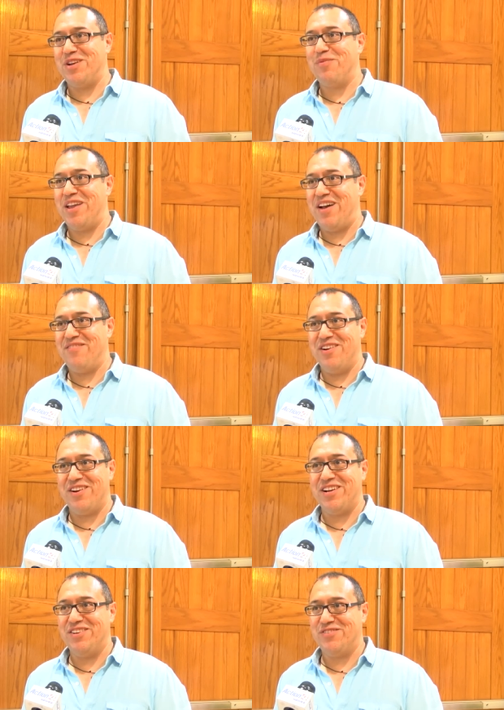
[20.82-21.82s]
that we have in our
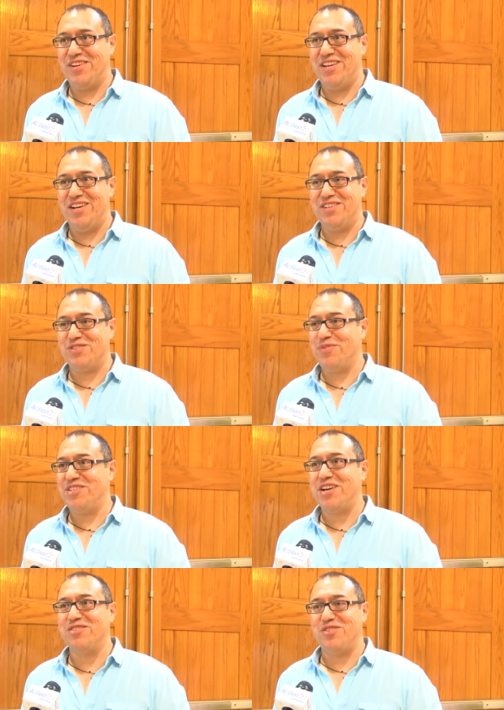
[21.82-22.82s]
country, uh, to
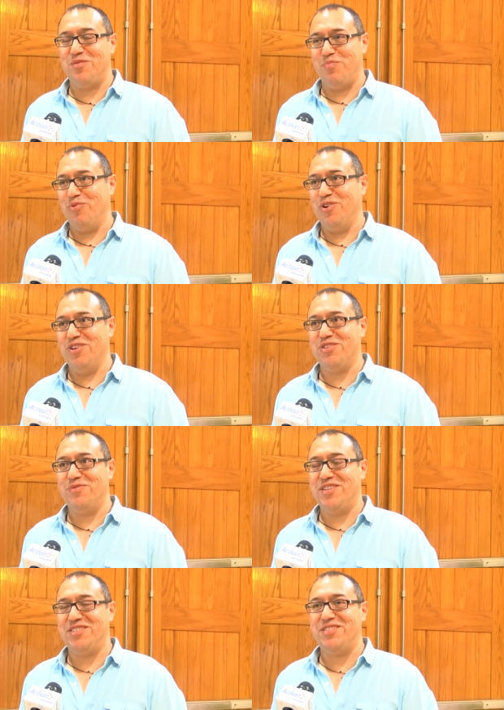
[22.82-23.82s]
reach out to the poor, to
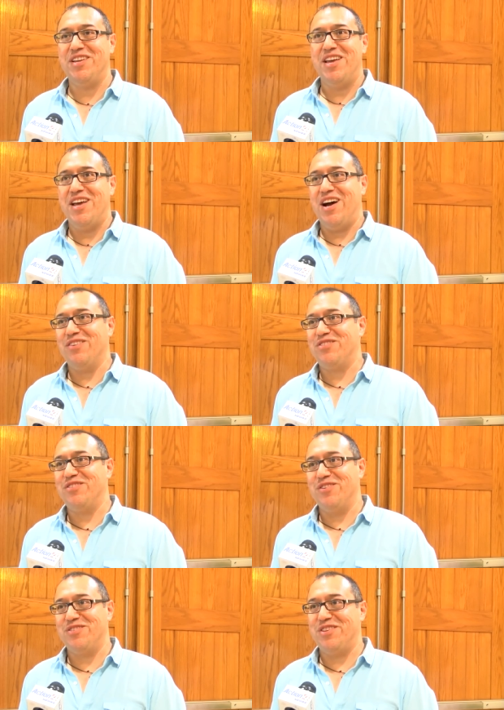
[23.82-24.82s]
reach out to
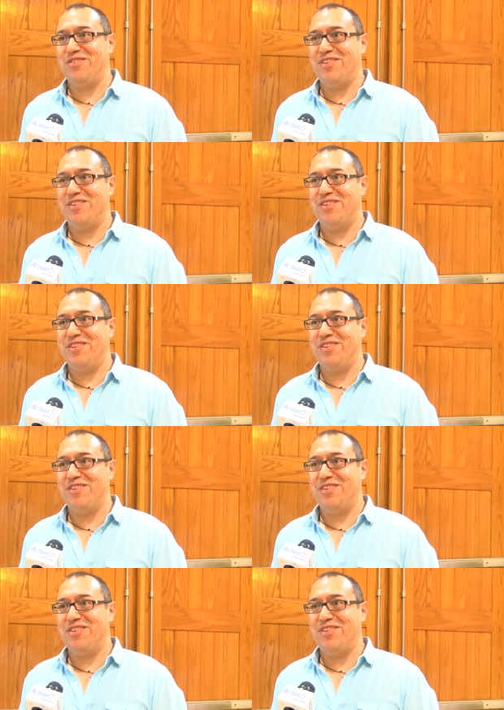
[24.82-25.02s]
those that are